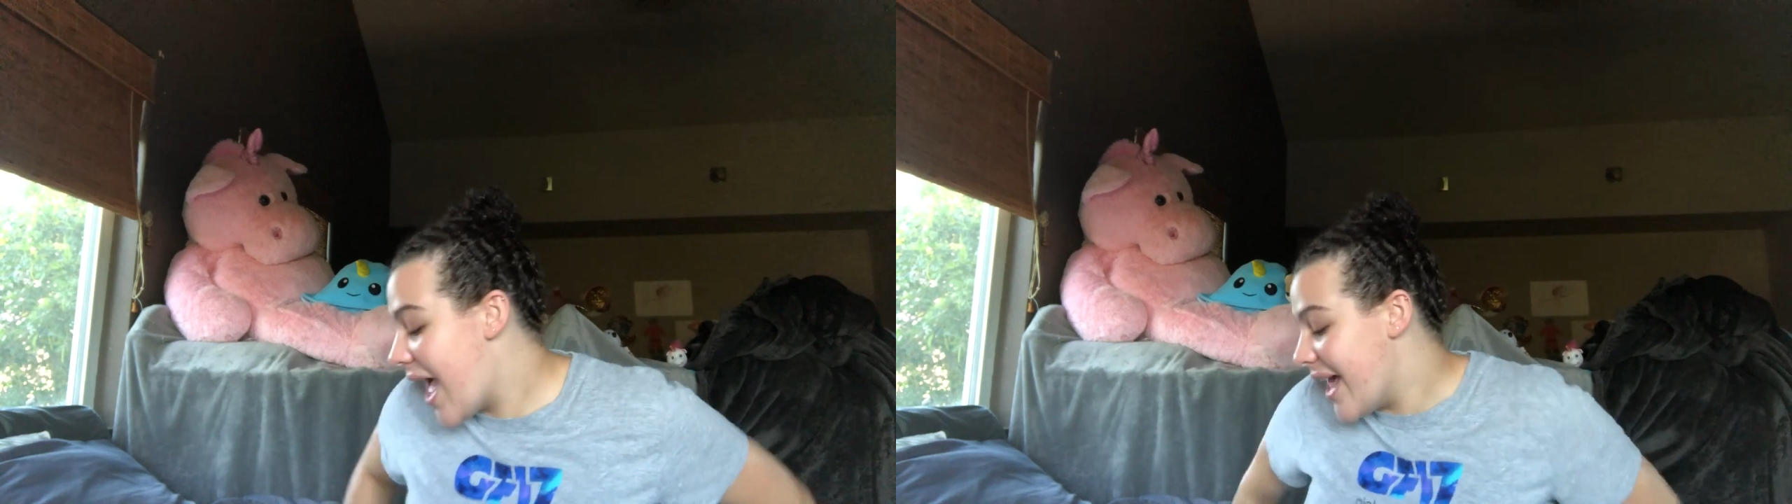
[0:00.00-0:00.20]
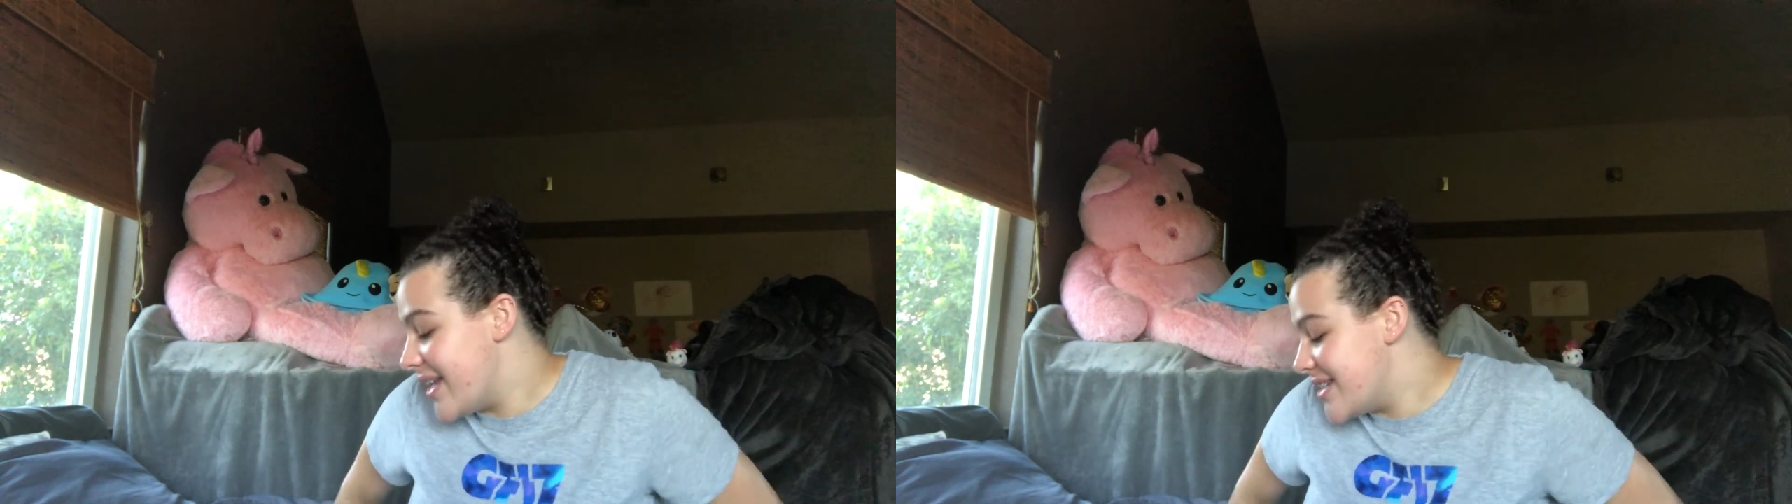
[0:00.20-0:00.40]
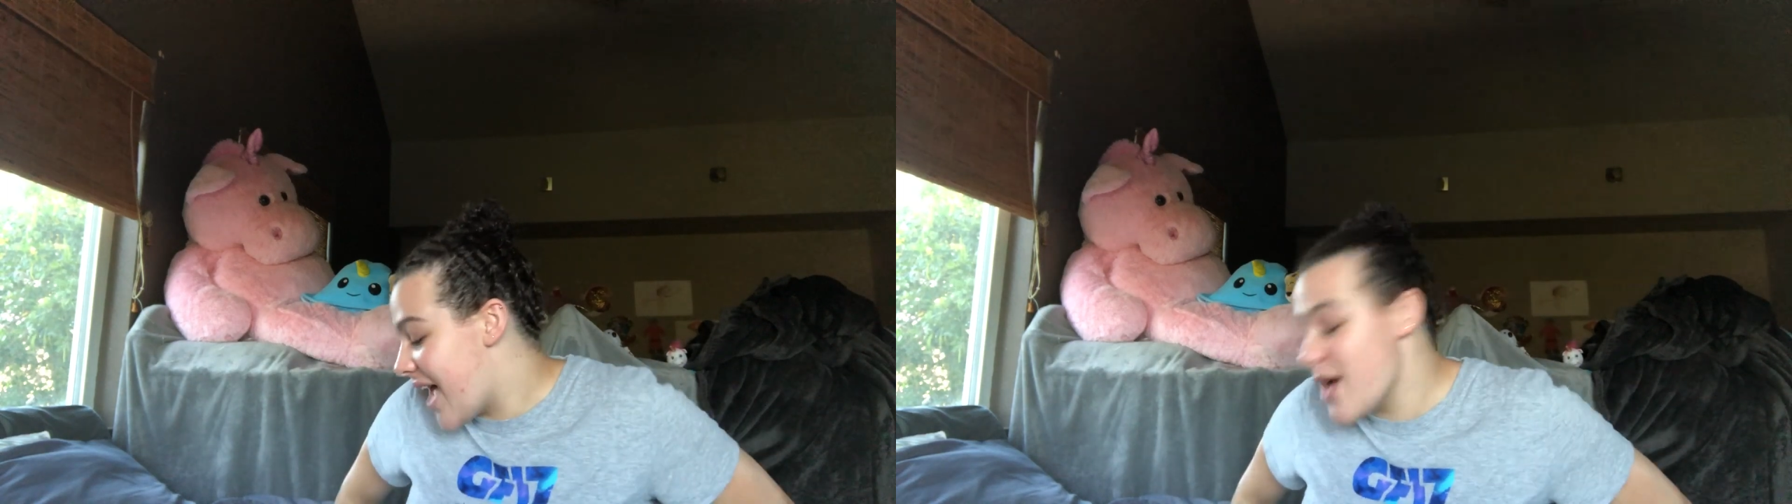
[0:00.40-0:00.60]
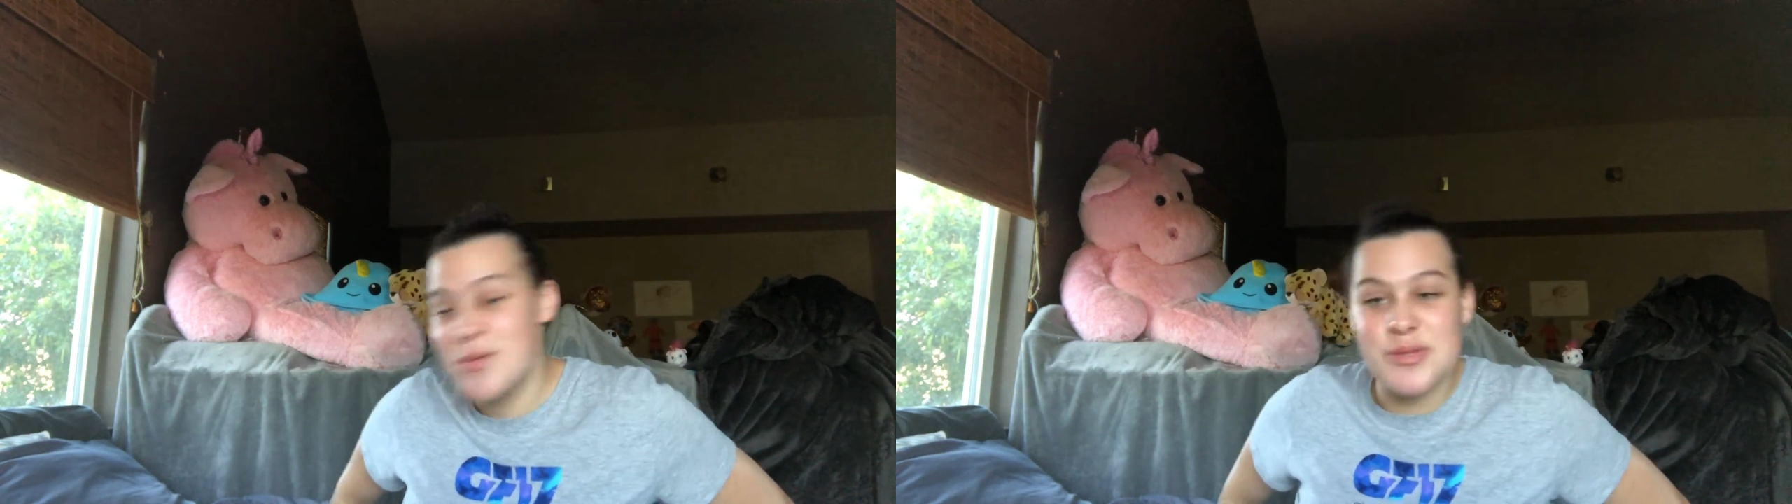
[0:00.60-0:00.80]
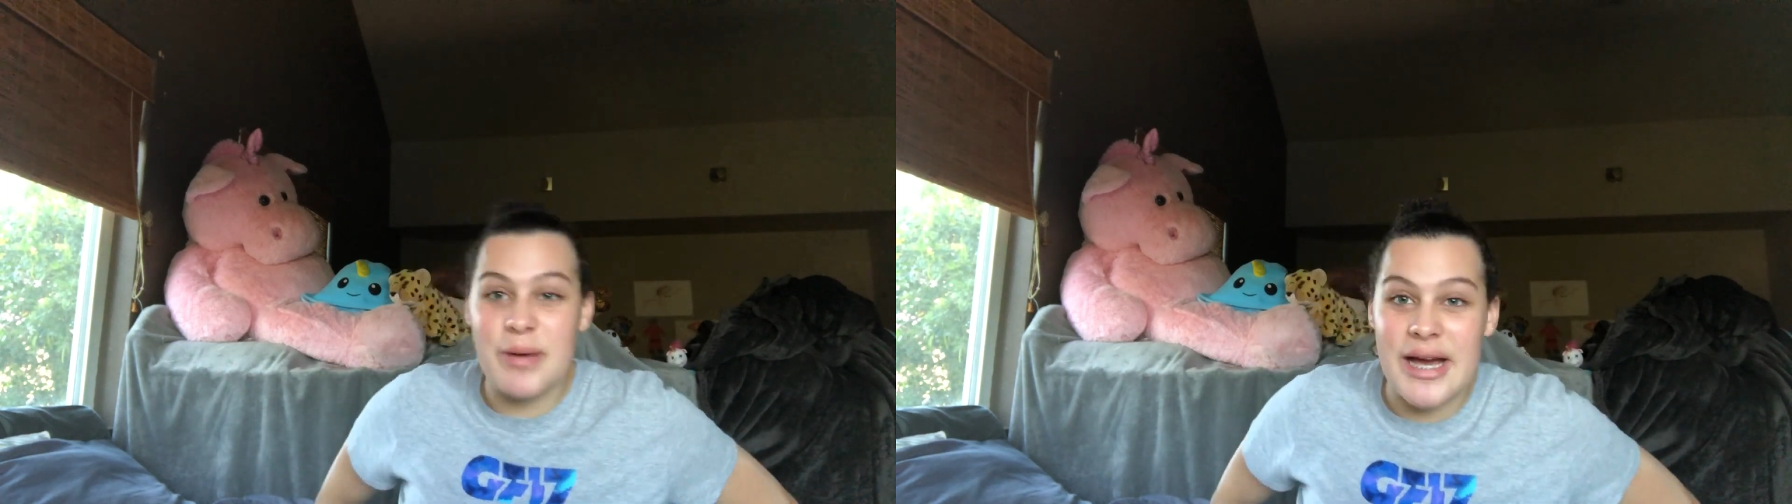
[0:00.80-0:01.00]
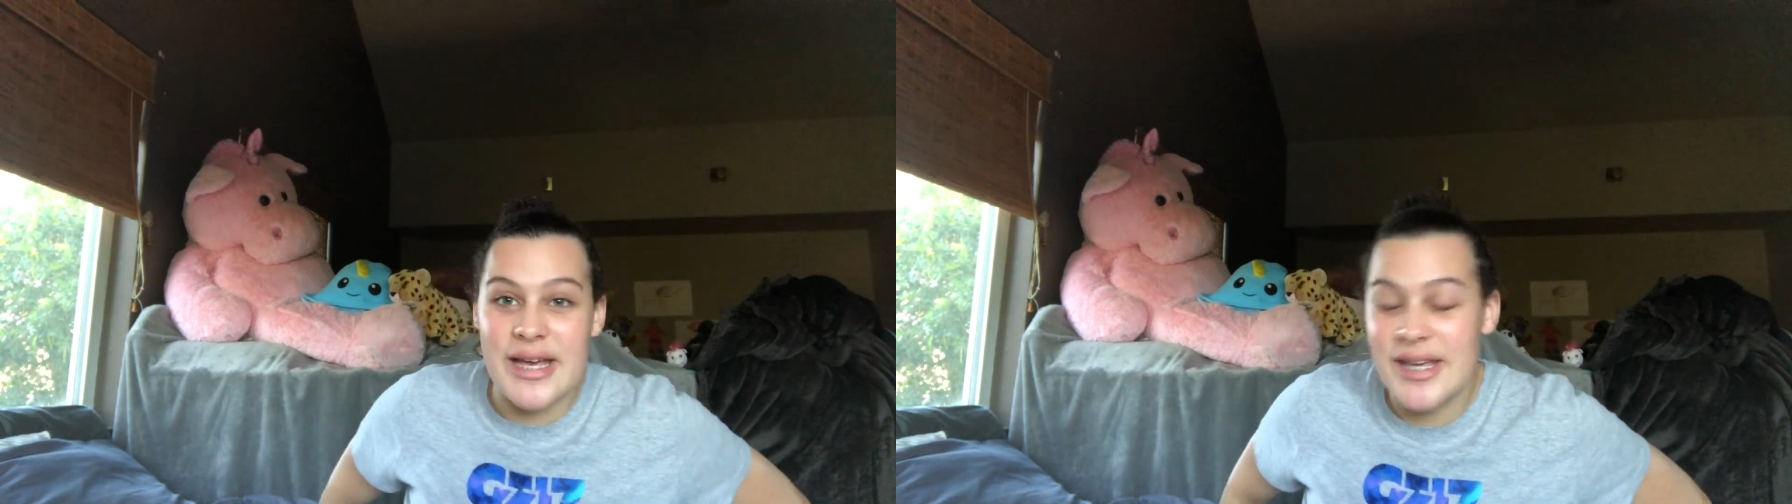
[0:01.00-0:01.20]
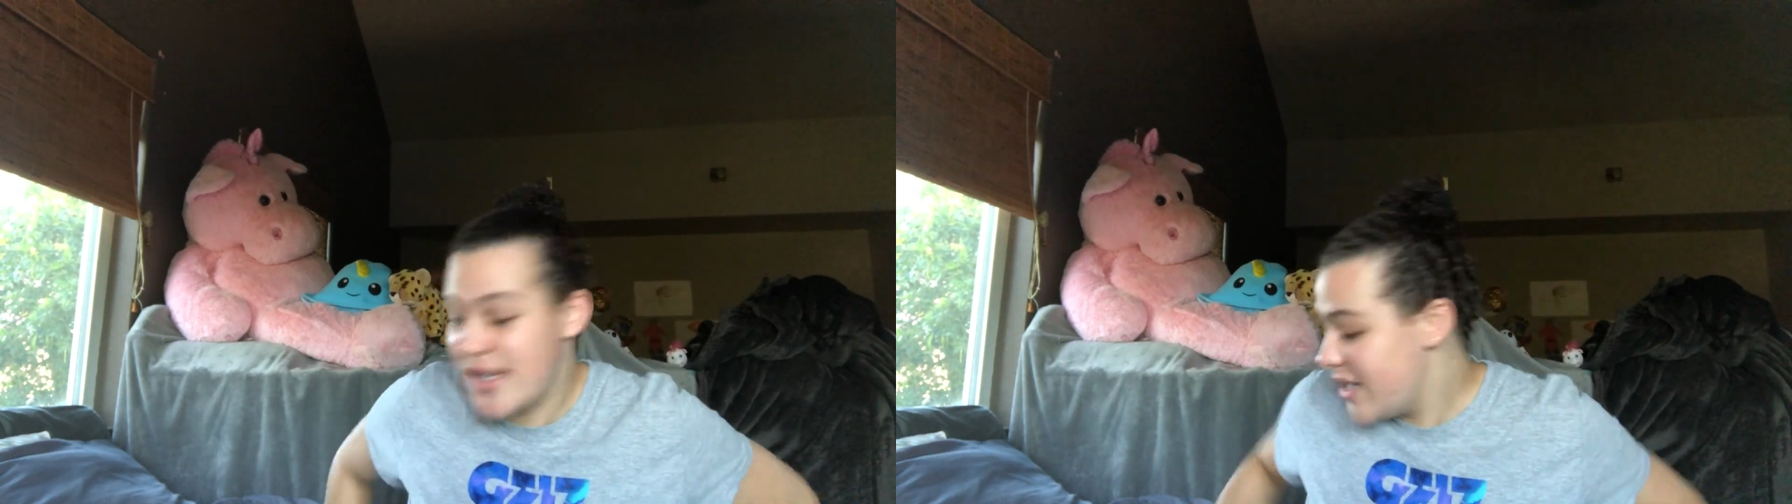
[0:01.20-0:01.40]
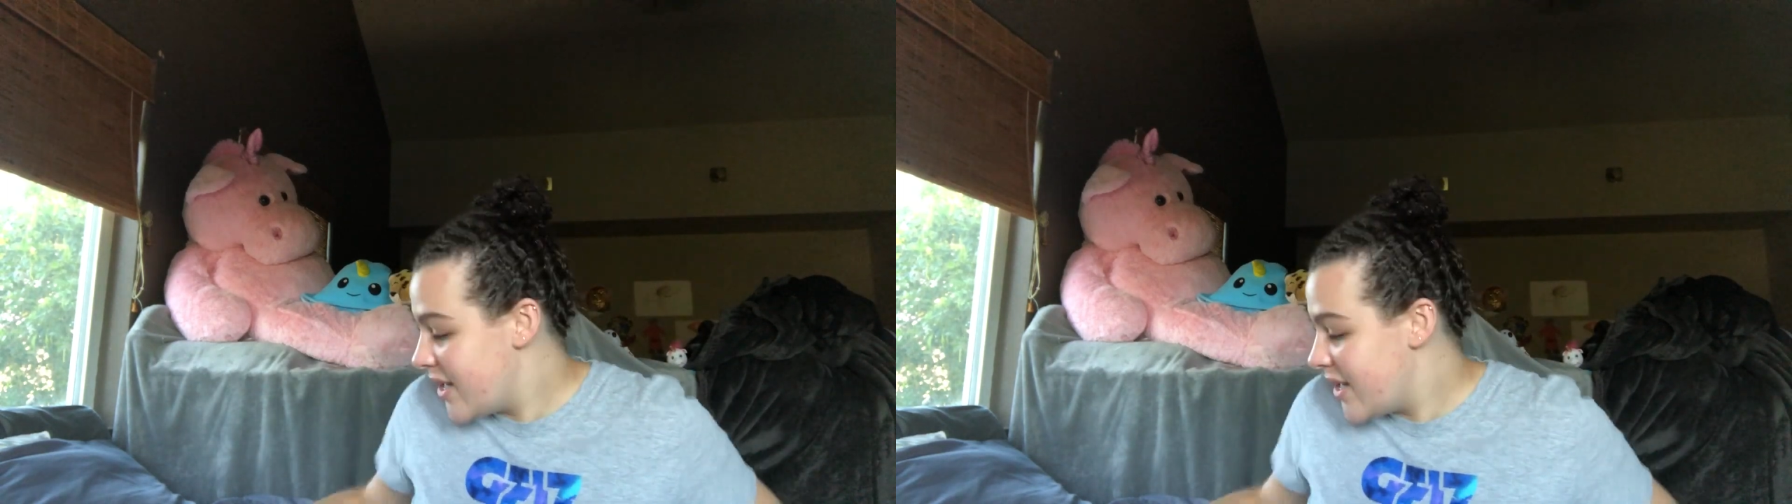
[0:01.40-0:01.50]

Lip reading: And I was buying